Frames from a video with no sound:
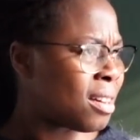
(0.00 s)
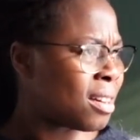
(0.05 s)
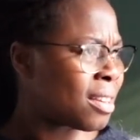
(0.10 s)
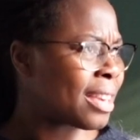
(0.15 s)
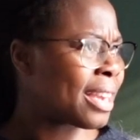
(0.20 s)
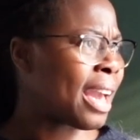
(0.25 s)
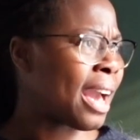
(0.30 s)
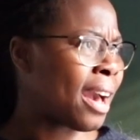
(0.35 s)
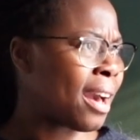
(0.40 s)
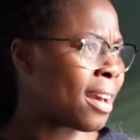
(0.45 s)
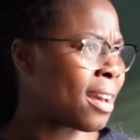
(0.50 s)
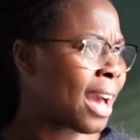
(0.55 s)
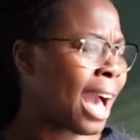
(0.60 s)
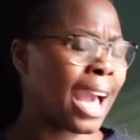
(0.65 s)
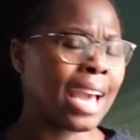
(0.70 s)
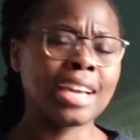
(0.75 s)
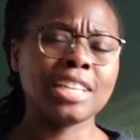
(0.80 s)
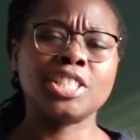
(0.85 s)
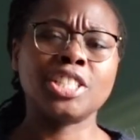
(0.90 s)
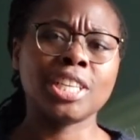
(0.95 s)
Yeah,
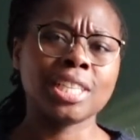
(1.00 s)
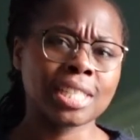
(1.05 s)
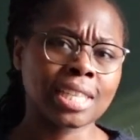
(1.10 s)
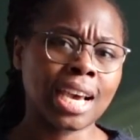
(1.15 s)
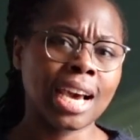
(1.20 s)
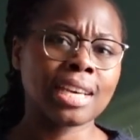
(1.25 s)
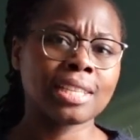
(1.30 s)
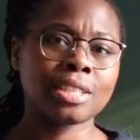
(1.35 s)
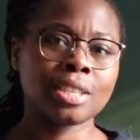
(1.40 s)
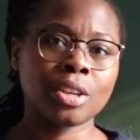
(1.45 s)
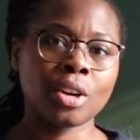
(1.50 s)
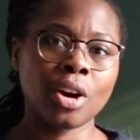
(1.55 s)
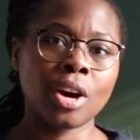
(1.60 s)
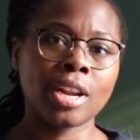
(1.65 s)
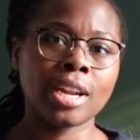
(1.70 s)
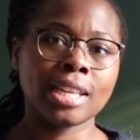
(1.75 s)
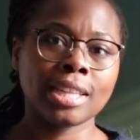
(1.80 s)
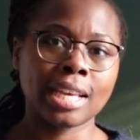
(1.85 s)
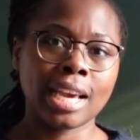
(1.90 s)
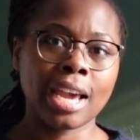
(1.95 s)
I had just cast it
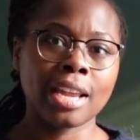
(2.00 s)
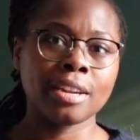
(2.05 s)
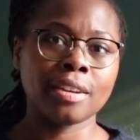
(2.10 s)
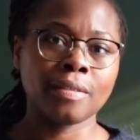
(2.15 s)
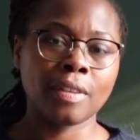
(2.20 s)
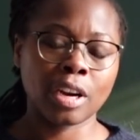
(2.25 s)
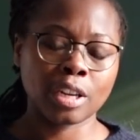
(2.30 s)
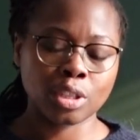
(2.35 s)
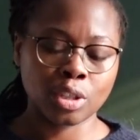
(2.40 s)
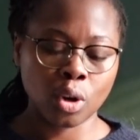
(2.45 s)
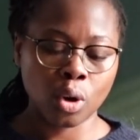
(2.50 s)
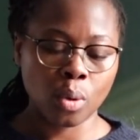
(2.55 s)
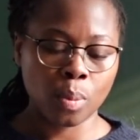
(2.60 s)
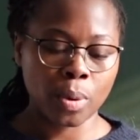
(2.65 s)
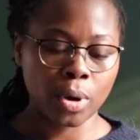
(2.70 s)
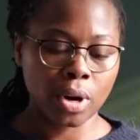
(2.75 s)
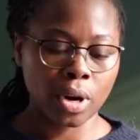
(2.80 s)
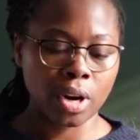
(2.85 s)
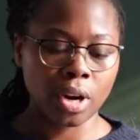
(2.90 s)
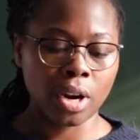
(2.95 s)
on at the end of
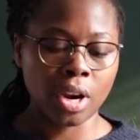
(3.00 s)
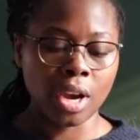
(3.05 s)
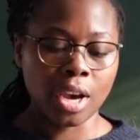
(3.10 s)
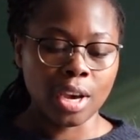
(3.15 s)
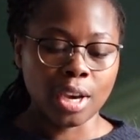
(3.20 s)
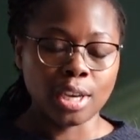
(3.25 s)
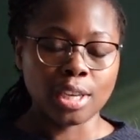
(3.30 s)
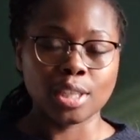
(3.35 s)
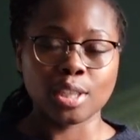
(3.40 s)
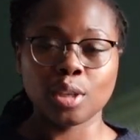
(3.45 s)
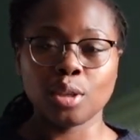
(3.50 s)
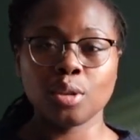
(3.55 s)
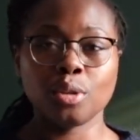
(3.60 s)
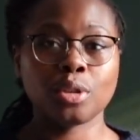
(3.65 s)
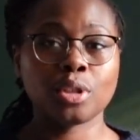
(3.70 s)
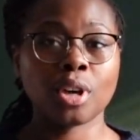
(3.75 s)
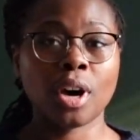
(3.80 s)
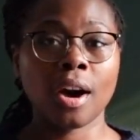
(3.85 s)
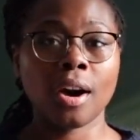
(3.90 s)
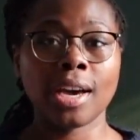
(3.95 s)
October, so you
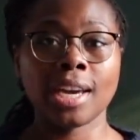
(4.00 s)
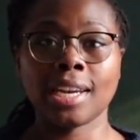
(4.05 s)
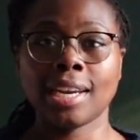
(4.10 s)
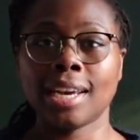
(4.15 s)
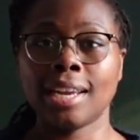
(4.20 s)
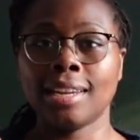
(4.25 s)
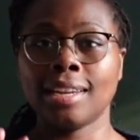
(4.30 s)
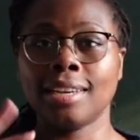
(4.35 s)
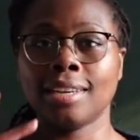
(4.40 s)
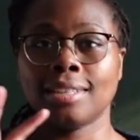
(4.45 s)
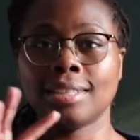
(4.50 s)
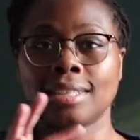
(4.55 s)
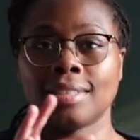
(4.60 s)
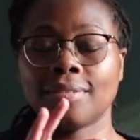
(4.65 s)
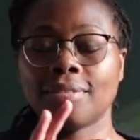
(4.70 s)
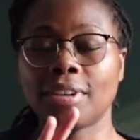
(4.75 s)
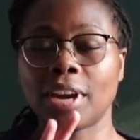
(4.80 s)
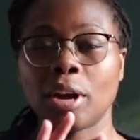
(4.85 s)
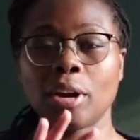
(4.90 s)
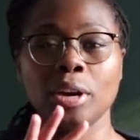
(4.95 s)
saw it in its
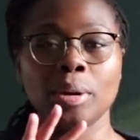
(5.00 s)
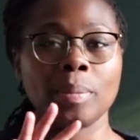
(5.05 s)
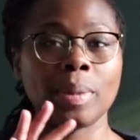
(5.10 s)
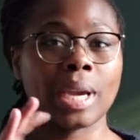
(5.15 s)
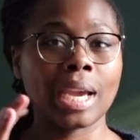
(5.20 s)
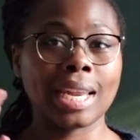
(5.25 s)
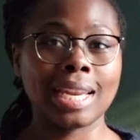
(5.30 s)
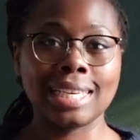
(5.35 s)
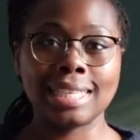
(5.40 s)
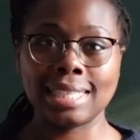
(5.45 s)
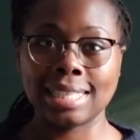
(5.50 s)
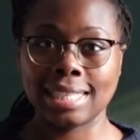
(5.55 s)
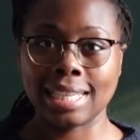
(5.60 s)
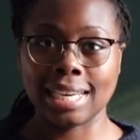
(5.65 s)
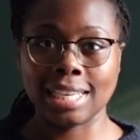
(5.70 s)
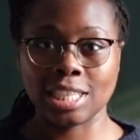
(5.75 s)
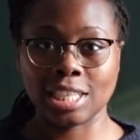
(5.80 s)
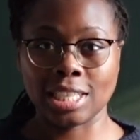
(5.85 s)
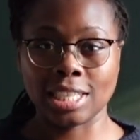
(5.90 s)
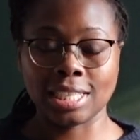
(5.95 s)
very beginning
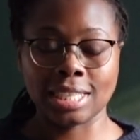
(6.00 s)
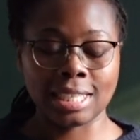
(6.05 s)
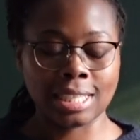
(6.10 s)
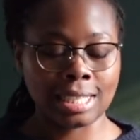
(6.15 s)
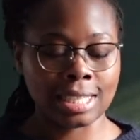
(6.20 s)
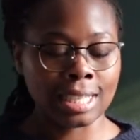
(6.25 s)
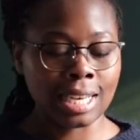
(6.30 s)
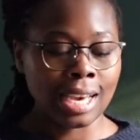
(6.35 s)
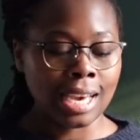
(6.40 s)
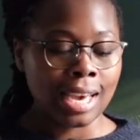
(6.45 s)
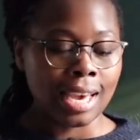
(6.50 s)
stages.